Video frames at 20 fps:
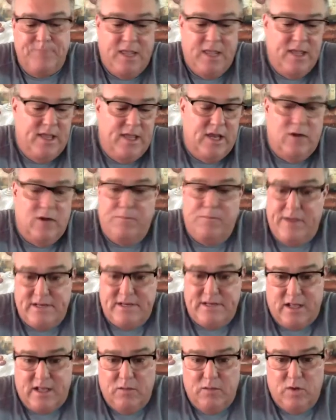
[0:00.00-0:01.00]
you know
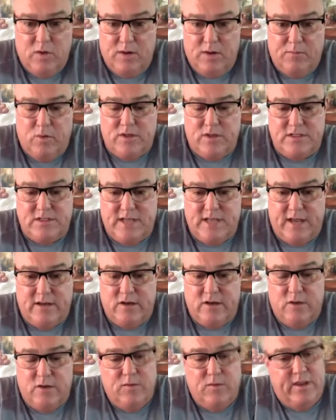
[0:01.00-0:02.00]
basically what it boils down
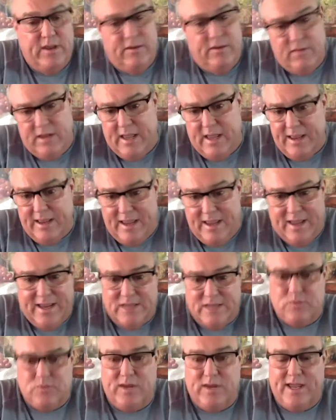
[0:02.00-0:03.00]
to, and we I, I
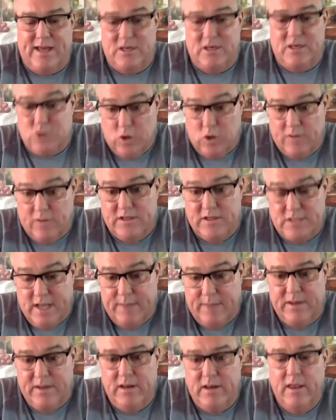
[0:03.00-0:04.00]
guess we kind of saw this
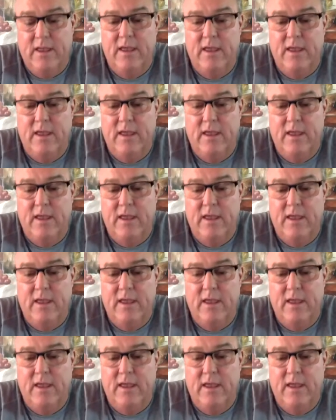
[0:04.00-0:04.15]
coming